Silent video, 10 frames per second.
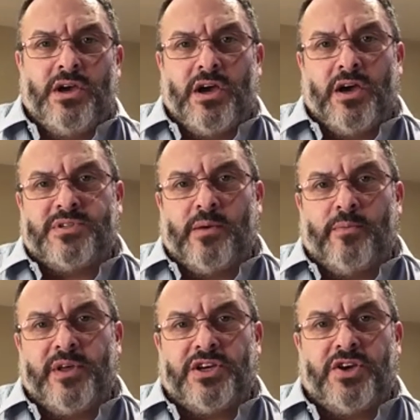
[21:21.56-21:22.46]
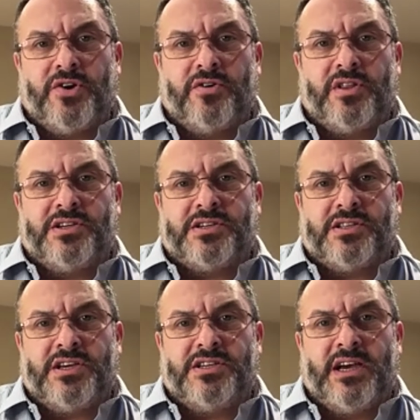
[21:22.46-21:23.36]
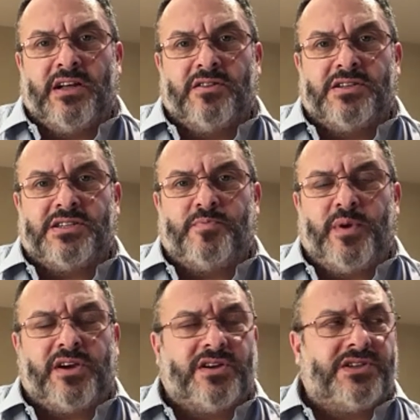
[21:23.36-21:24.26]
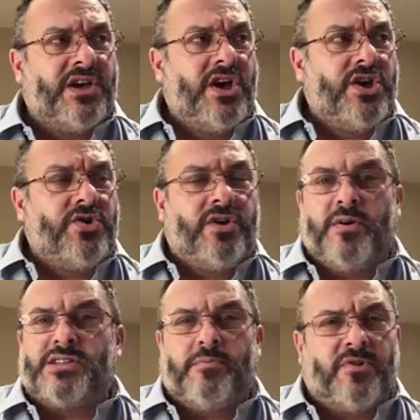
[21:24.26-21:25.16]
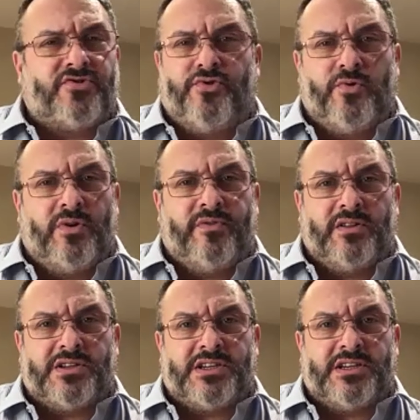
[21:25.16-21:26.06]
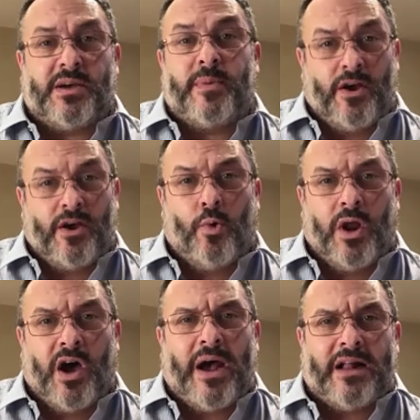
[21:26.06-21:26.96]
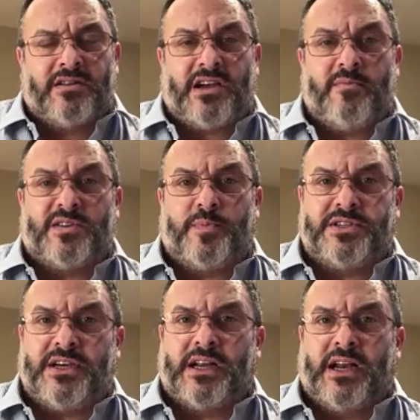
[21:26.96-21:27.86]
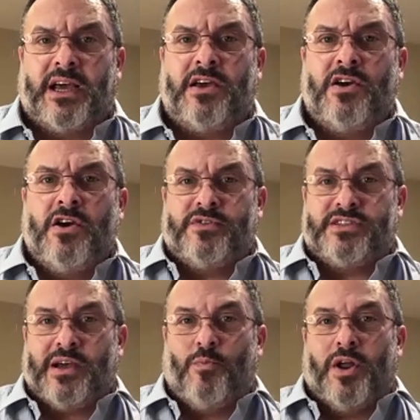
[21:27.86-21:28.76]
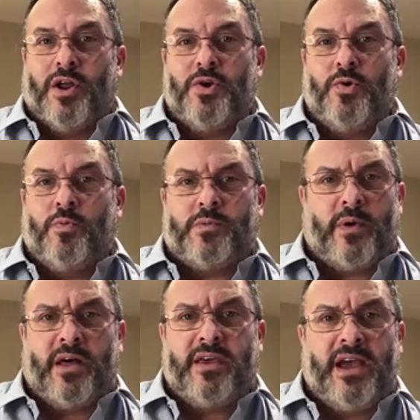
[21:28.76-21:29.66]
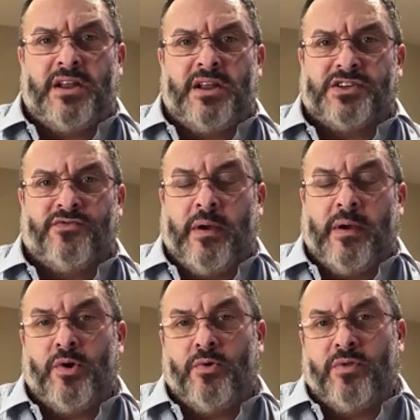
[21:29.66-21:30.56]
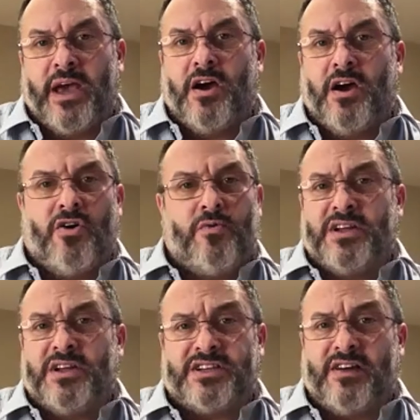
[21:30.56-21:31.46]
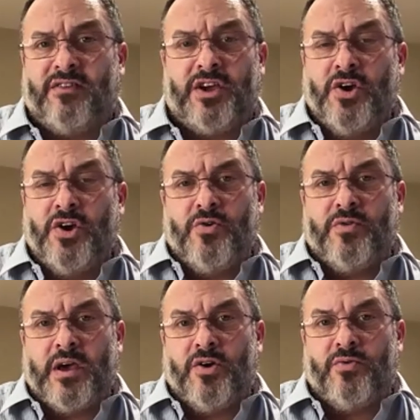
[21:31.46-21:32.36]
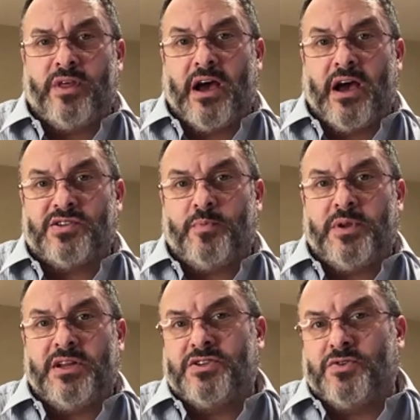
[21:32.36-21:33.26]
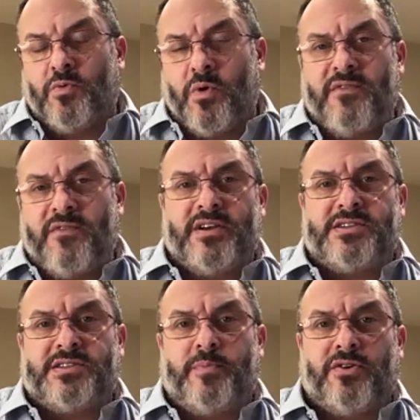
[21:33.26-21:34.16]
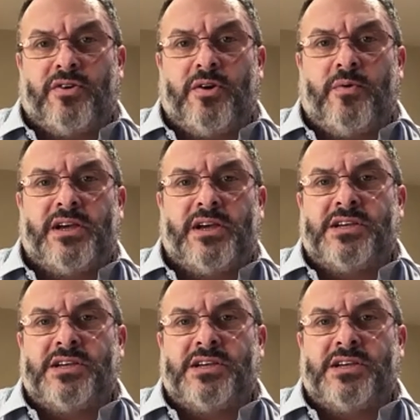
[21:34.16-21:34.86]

something to cure these illnesses? Because, you know, it's the most cruel of illnesses. I mean, they all are, but Alzheimer's particularly, someone who by the end doesn't remember who they are, who their husband is or wife is, depending on who it is,